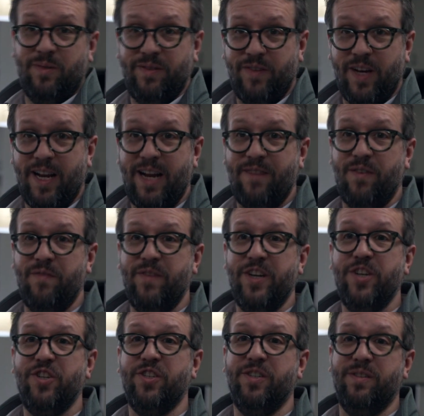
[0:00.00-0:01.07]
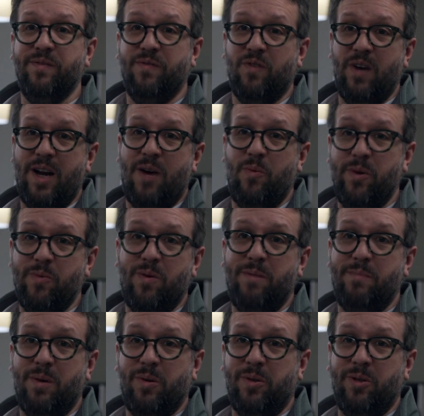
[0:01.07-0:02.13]
We've got to have a vision for how we
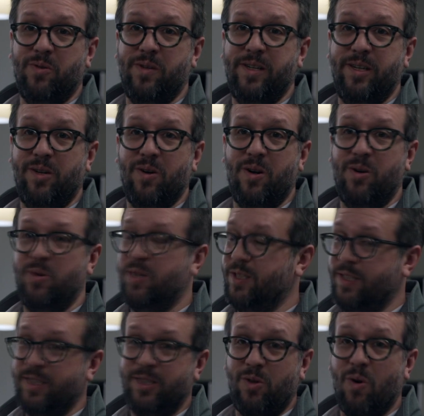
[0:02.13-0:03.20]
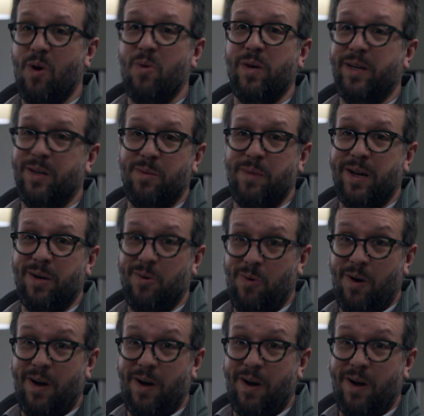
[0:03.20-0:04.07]
want Bowling Green to grow because it's growing no matter